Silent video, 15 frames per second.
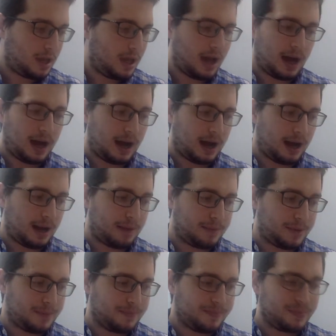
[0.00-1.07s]

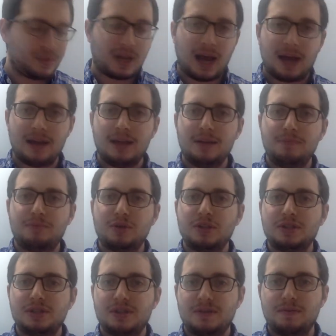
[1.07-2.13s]
Um, and he
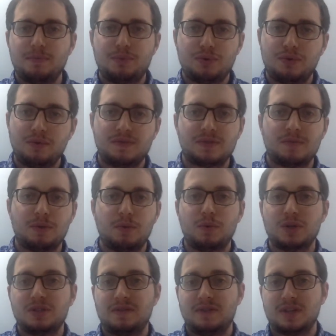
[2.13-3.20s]
brings different proofs from the
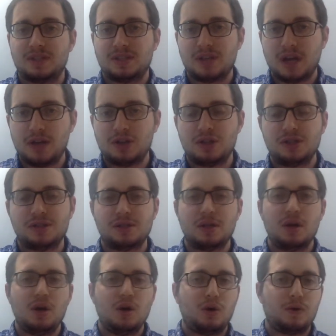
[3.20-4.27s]
words of our sages
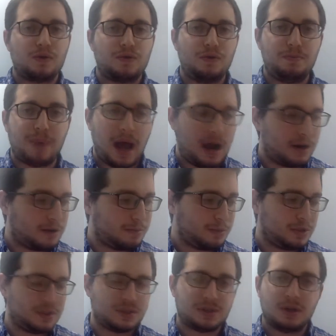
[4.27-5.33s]
or through
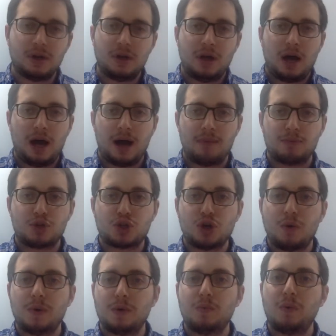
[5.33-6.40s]
parables um,
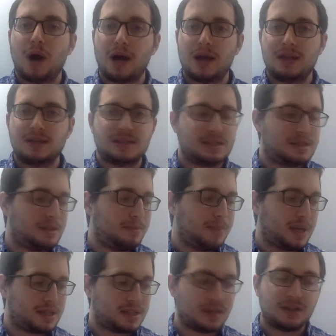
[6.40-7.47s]
showing why this is the
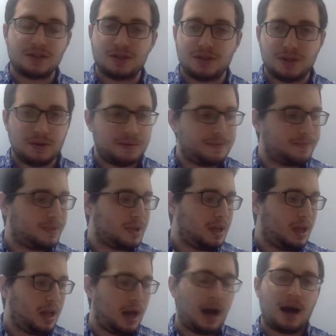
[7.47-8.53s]
best thing to do.
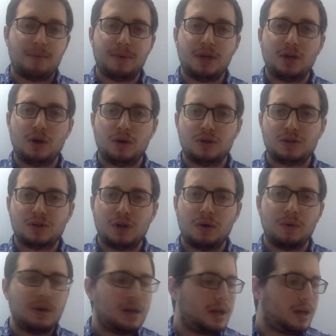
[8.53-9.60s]
Um, he
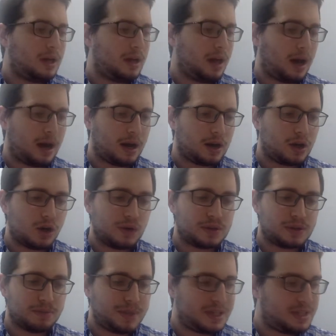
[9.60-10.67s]
also uh, goes
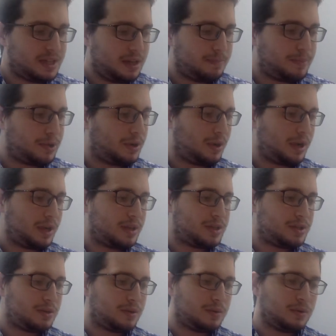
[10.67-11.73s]
a bit deeper
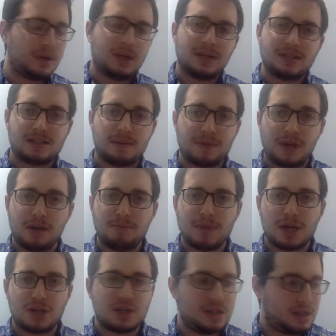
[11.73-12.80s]
into something he
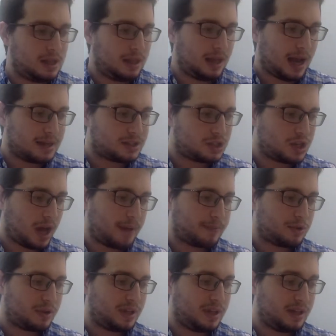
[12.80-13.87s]
mentioned the last
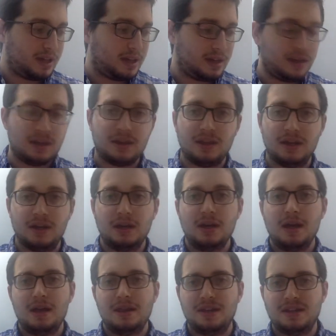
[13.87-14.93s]
chapter, the the
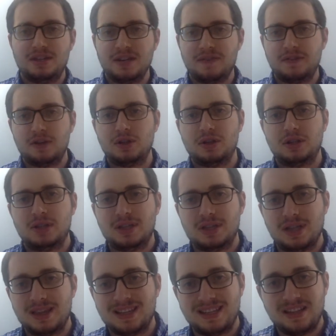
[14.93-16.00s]
the difficult
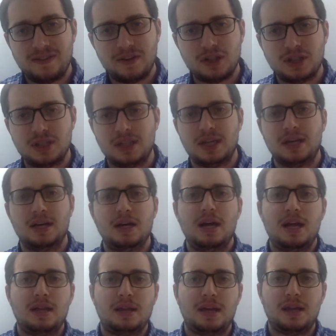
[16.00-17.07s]
the difficulty
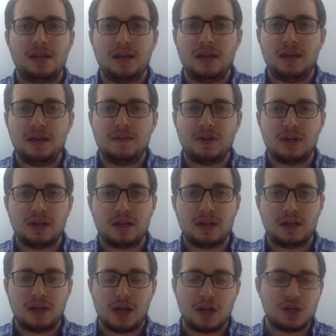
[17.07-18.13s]
that the evil
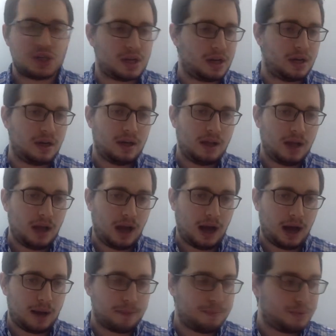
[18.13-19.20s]
inclination
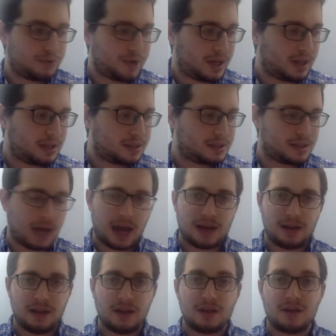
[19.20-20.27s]
uh, brings and the